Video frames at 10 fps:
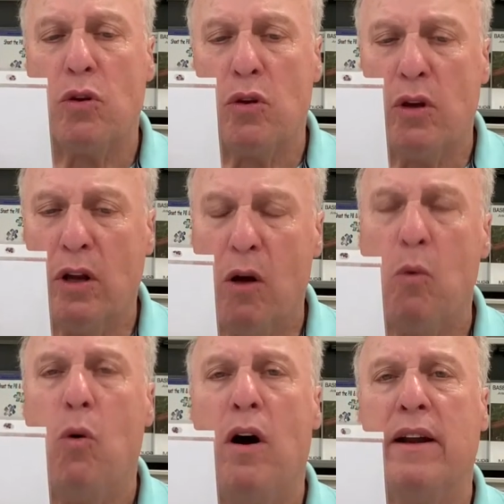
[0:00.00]
you
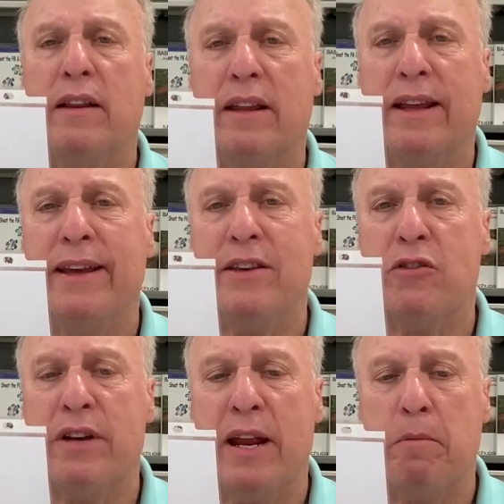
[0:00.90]
don't want it to hit
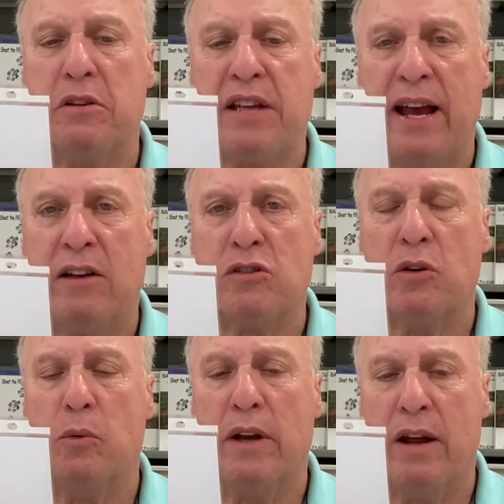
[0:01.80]
your neighbor's house
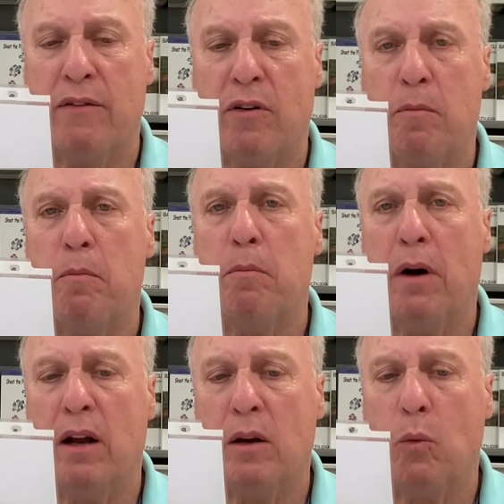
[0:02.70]
or whatever.
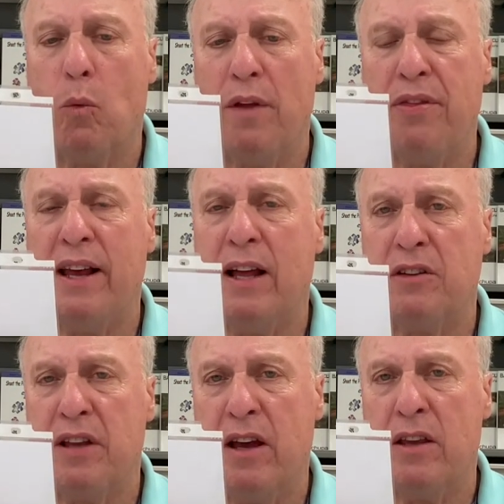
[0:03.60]
But one thing I'll
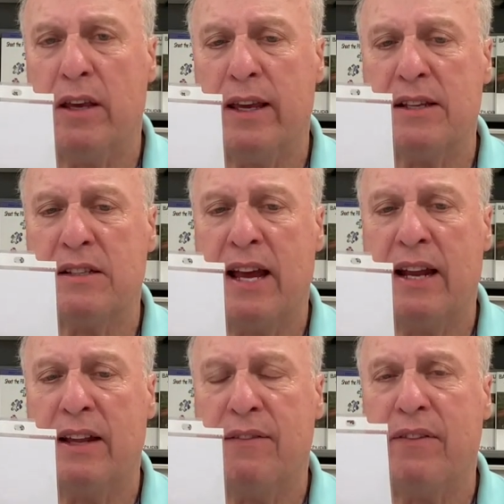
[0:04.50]
tell you is
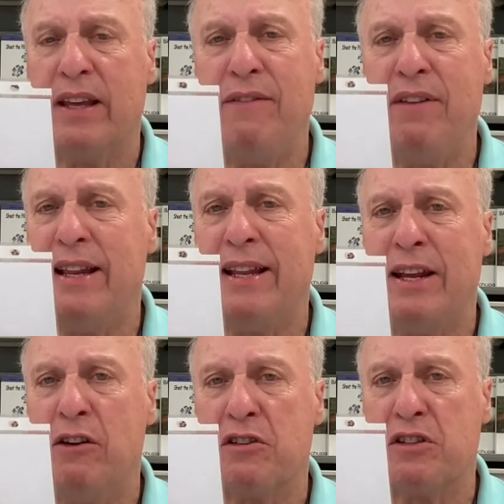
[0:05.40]
that if even in
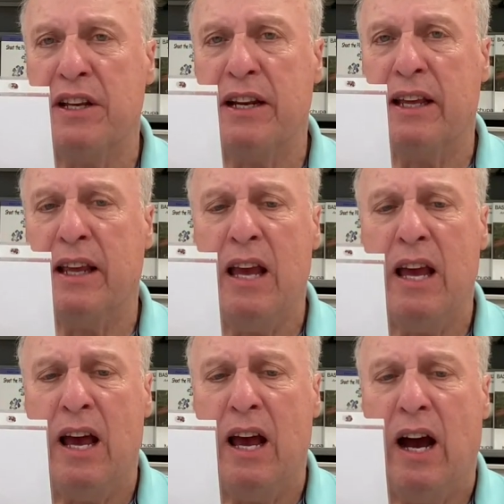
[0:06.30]
inner city,
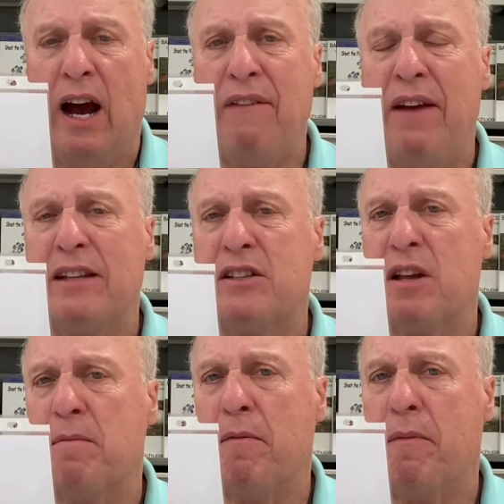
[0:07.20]
I've had
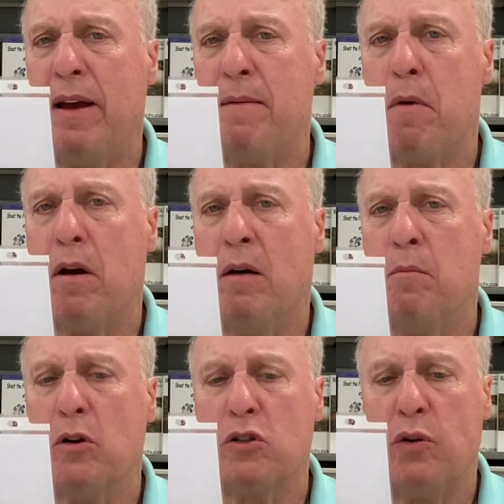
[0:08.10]
some of my
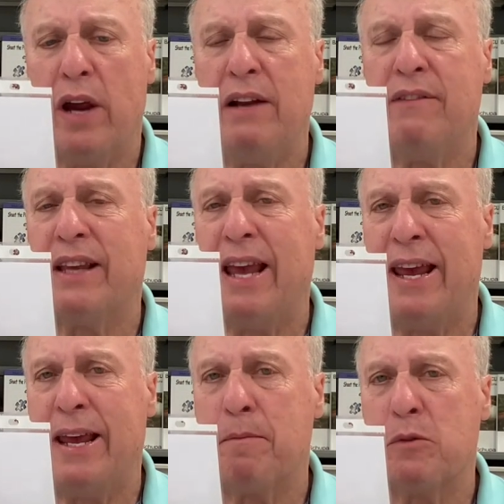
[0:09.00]
most creative
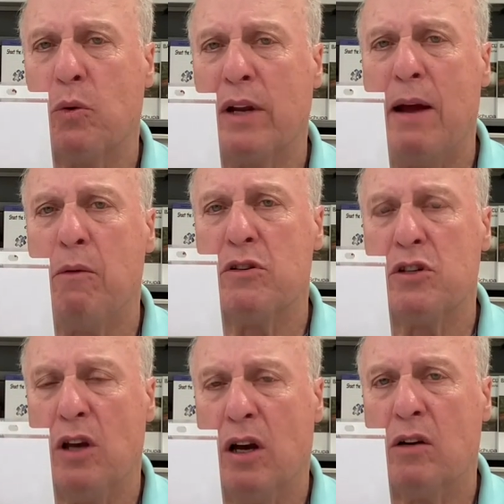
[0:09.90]
games when I
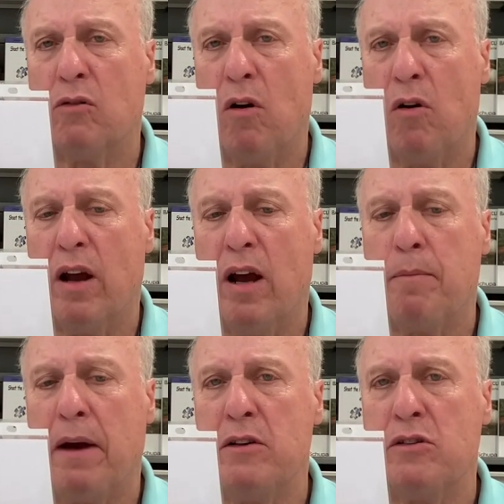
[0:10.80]
was young growing
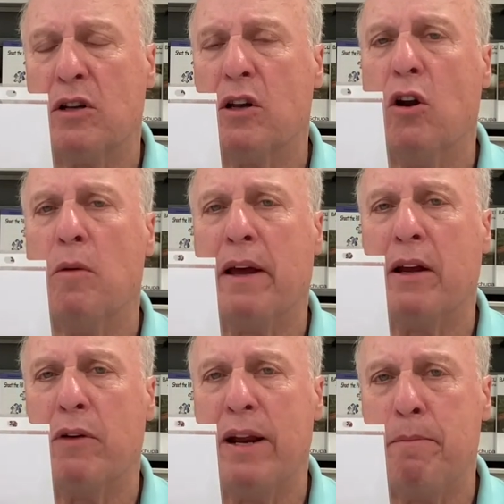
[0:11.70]
up. I used to go to my
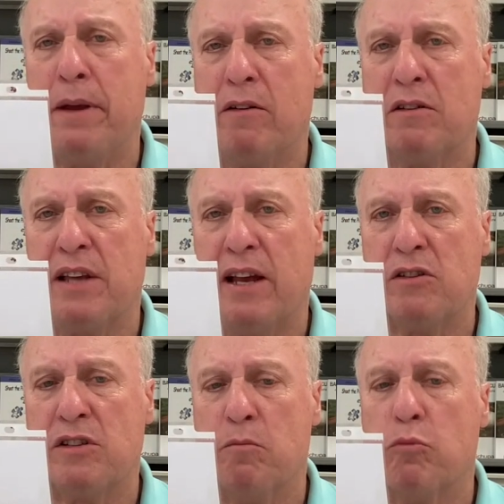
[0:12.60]
grandparents'
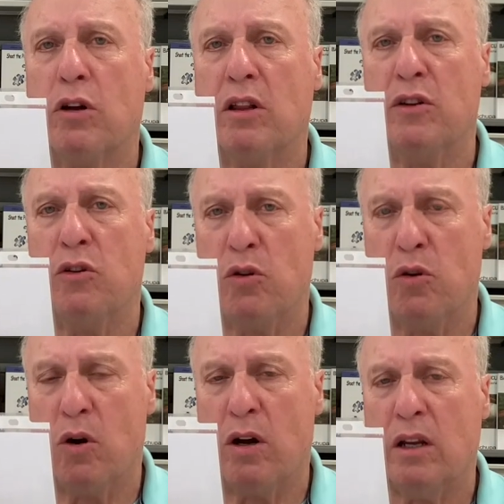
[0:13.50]
house in Brooklyn, New
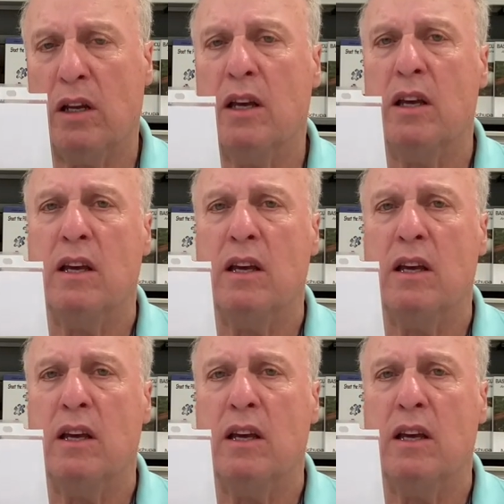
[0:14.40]
York,